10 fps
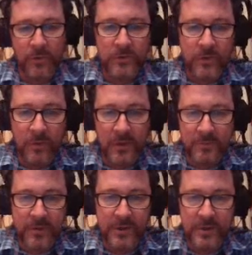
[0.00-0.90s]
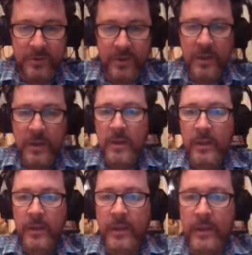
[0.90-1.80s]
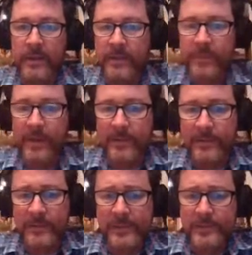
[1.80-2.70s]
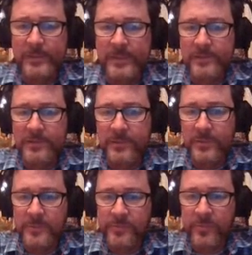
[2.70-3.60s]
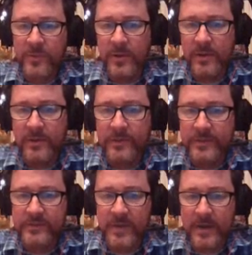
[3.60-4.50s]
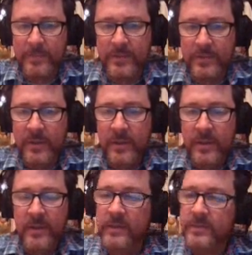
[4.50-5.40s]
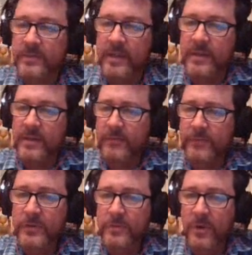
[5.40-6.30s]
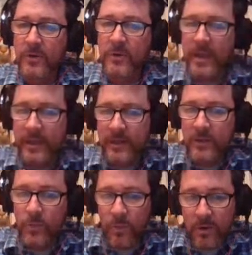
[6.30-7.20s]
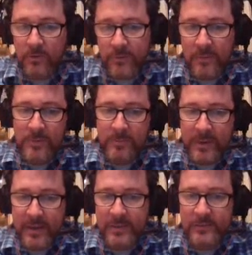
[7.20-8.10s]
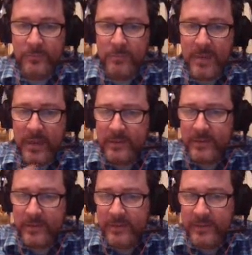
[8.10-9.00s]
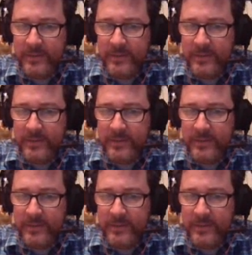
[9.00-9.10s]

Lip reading: you go on break. And that leads me to this topic is that if you owe any work from the past, mainly